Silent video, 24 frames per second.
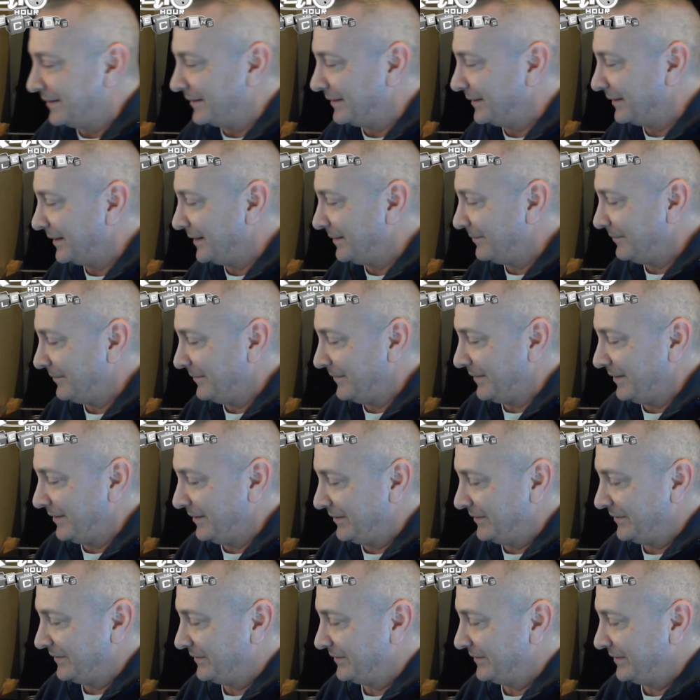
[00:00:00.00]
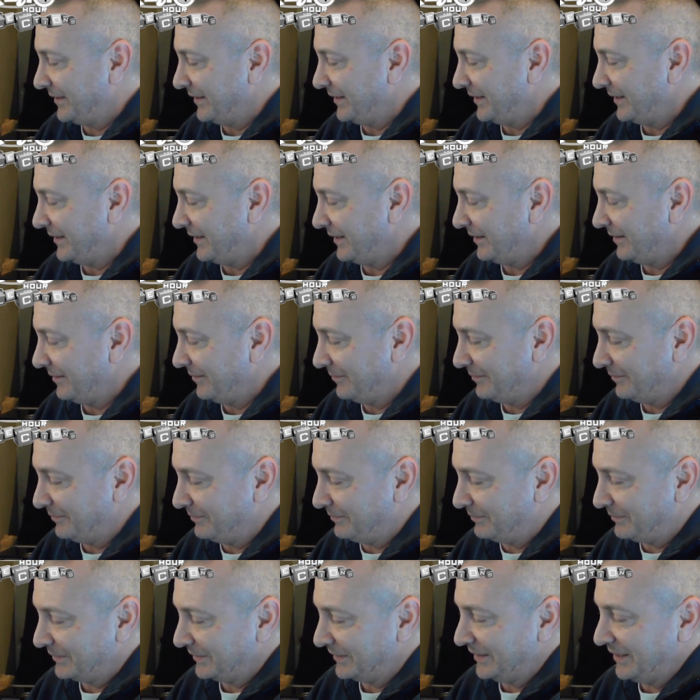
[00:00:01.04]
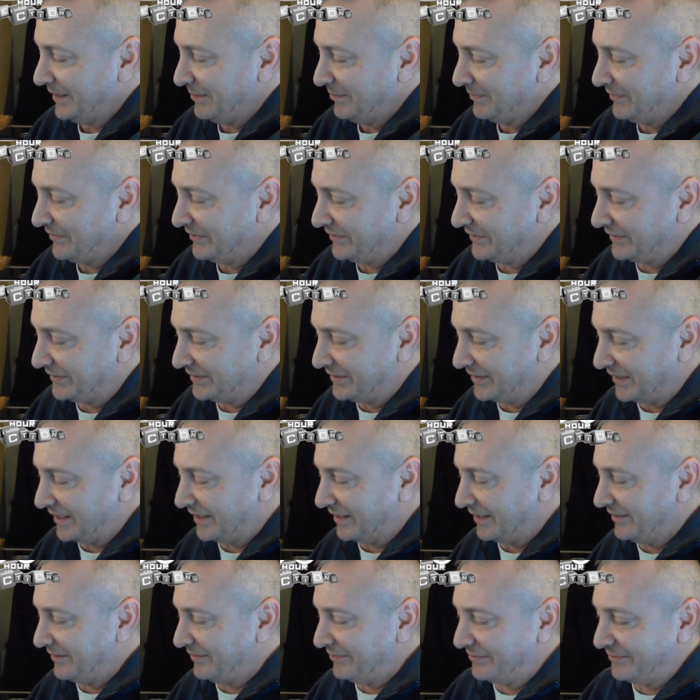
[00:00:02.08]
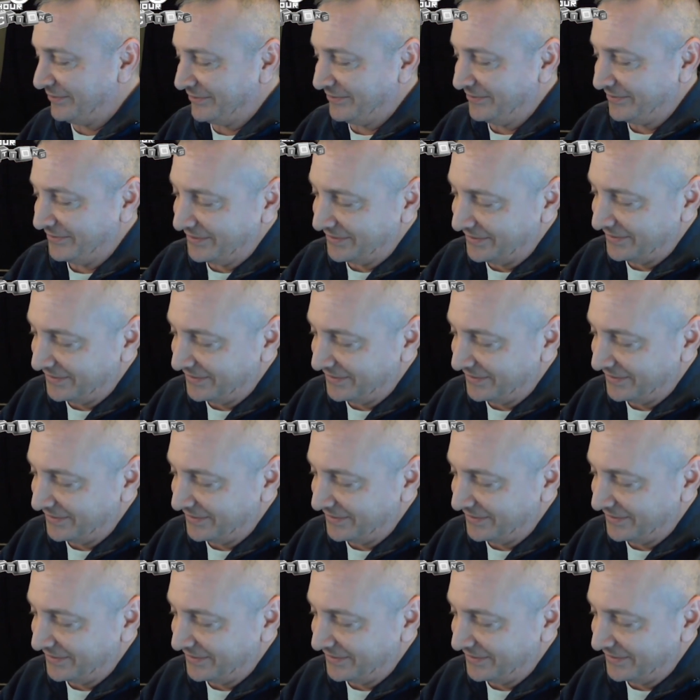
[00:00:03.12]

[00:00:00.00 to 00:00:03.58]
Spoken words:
Let me see. Bleem stuff.